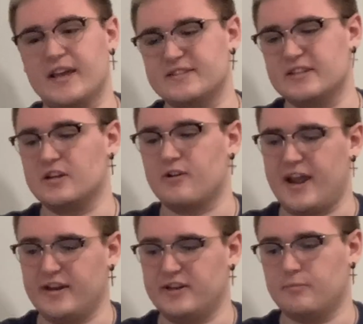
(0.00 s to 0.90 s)
SSRI
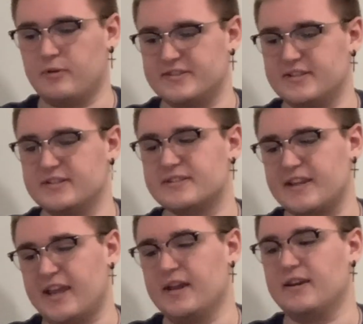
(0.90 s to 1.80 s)
antidepressants
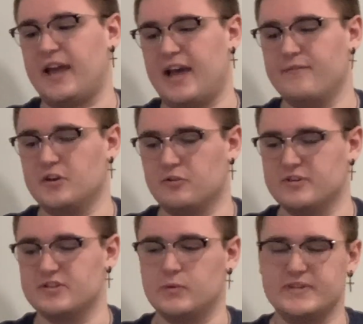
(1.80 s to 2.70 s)
and have
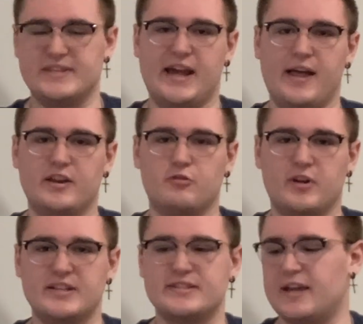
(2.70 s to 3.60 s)
increased suicidality
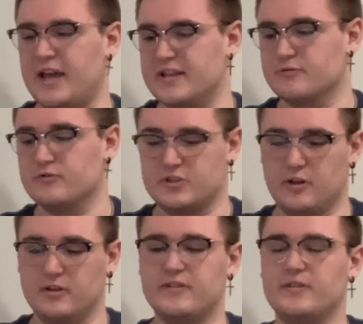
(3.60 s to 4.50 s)
rates as a
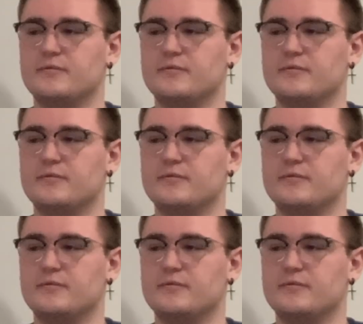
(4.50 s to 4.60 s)
result.